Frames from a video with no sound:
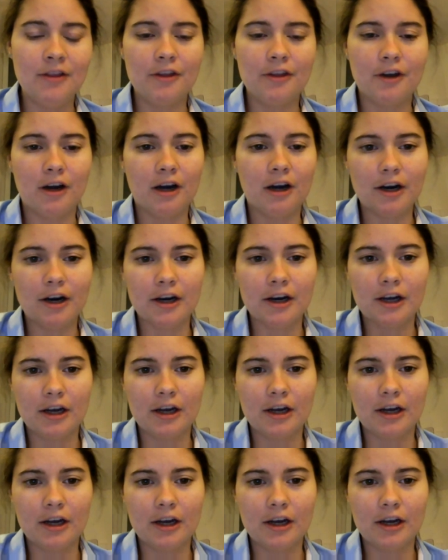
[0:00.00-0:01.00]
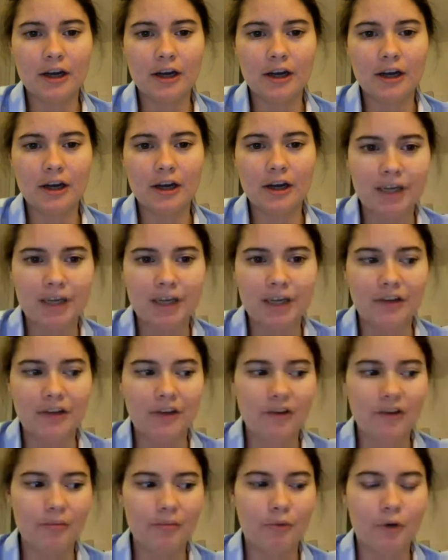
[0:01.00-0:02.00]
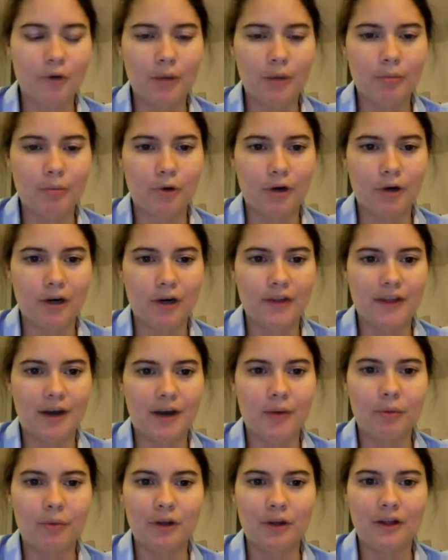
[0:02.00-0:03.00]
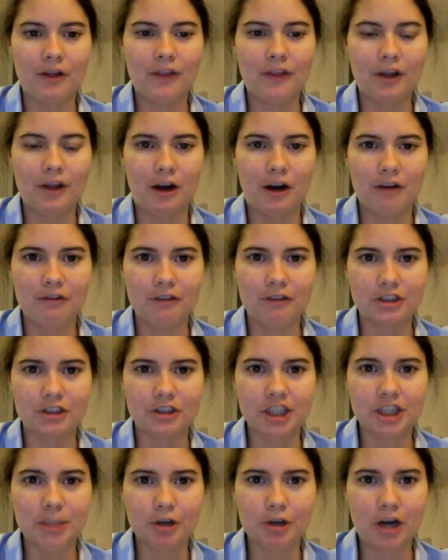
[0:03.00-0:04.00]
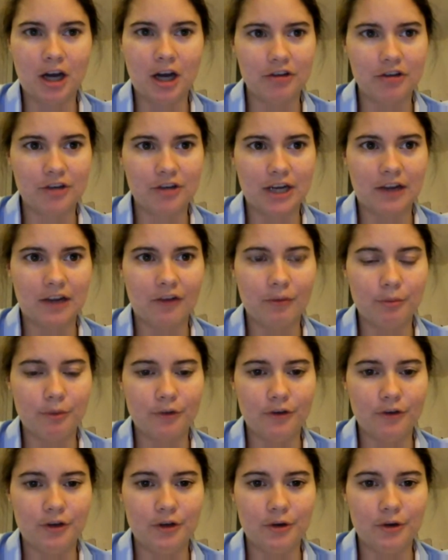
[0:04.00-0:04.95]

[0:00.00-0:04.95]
There are companies more and more that offer cheaper contracts with